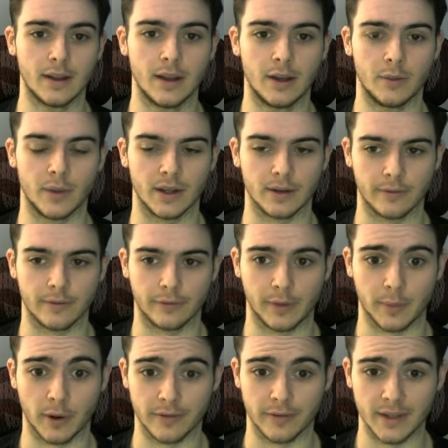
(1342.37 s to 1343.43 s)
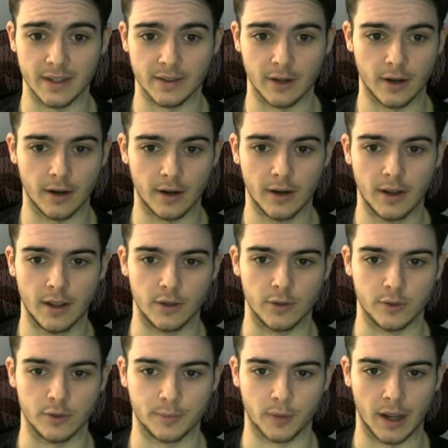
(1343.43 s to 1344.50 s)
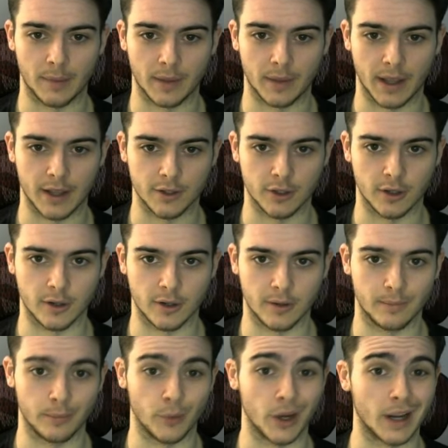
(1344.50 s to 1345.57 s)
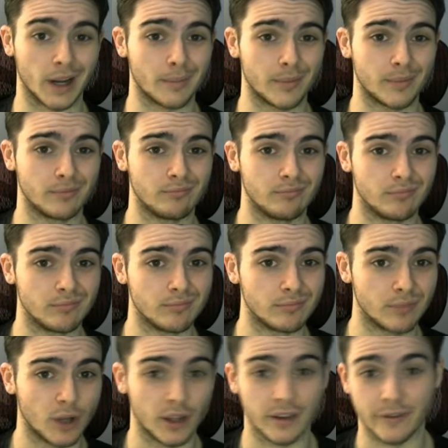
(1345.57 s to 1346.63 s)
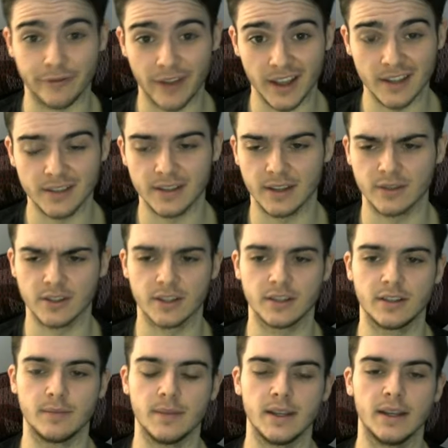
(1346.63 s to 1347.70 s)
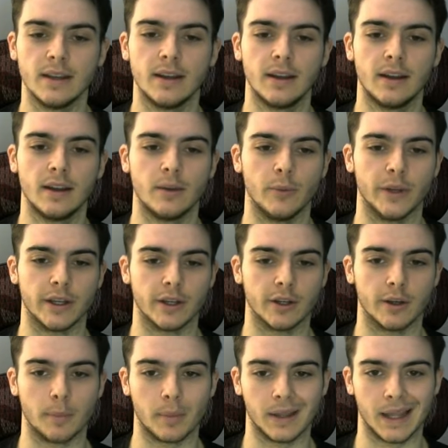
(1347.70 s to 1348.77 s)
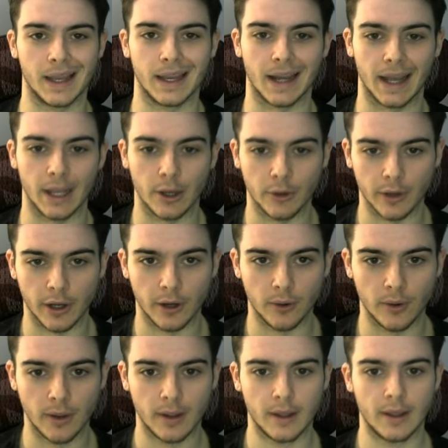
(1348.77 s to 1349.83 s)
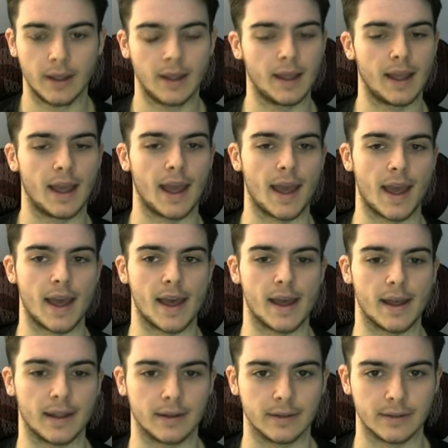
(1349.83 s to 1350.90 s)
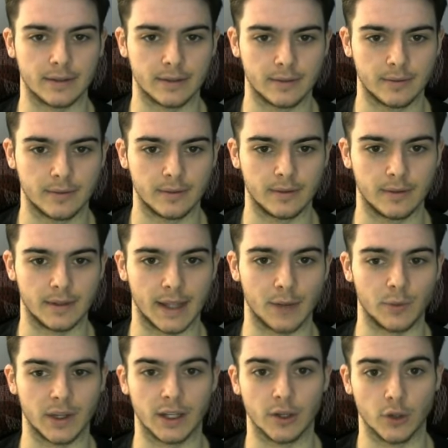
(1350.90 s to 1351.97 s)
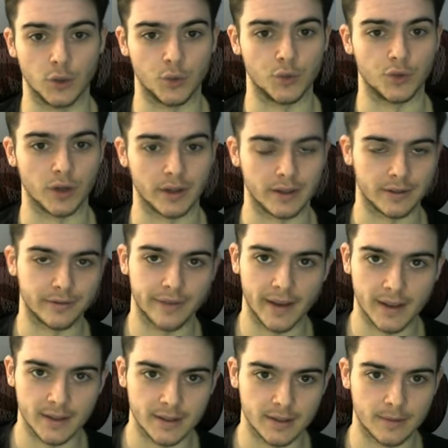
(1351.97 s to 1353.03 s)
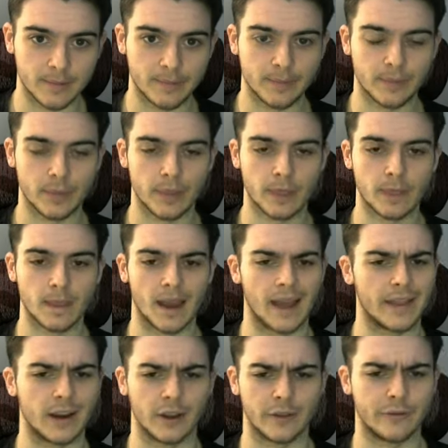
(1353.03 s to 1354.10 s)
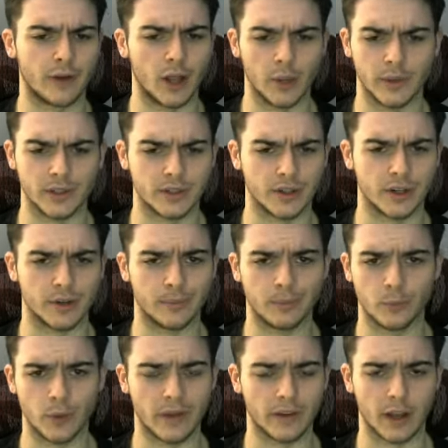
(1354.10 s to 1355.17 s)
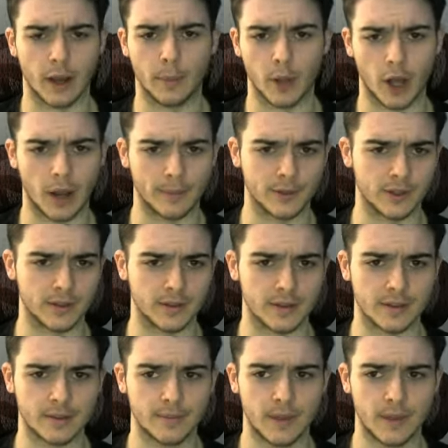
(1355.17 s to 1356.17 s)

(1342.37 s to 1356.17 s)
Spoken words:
We can flip our V-Star, use Prime Catcher, bring up probably the Fez, sounds good to me. We could play an Iono, and then we can Goodra this Fez. And then on the following turn, we have a couple options.